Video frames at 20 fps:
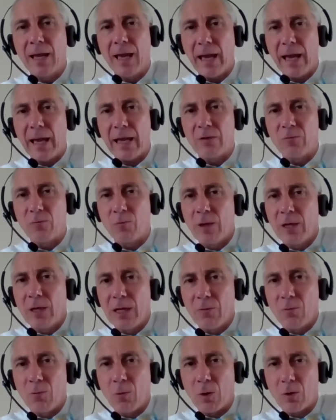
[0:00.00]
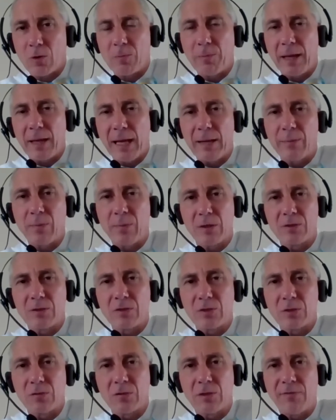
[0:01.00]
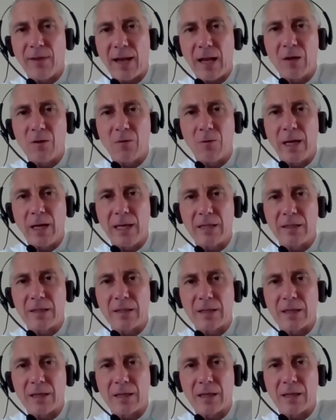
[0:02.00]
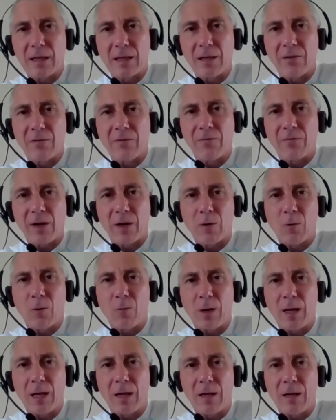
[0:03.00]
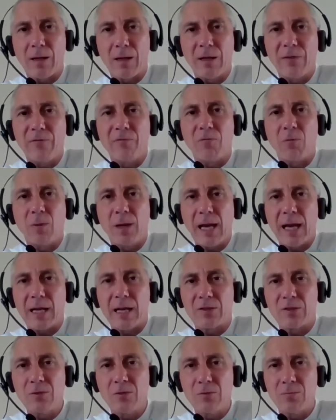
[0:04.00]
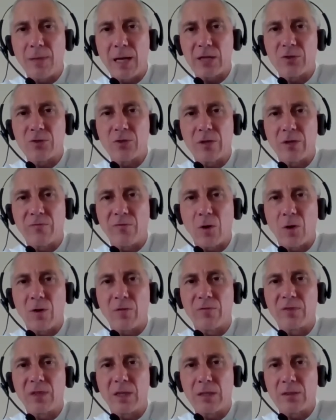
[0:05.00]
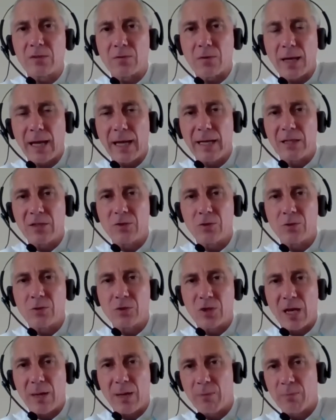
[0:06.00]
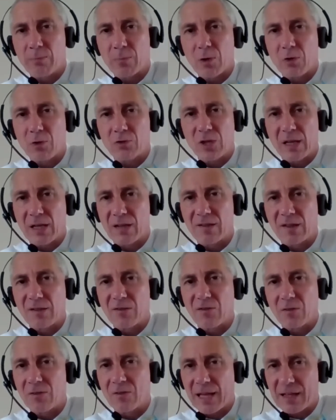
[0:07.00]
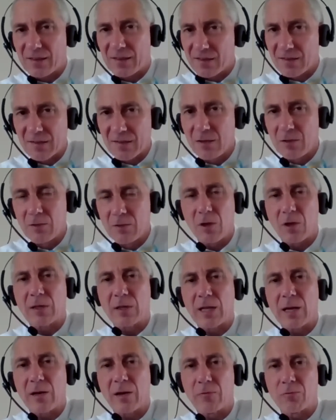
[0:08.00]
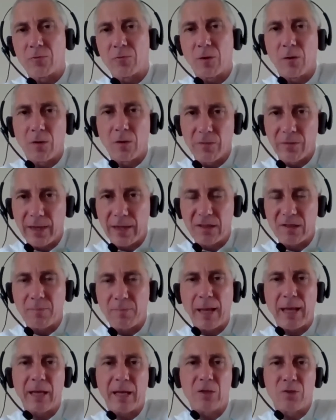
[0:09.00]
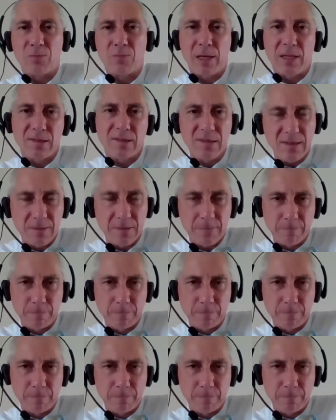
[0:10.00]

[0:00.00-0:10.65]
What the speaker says: and we won't be able to evaluate very well if we are too much involved in trying to shape projects. And so that's not our role, that's management.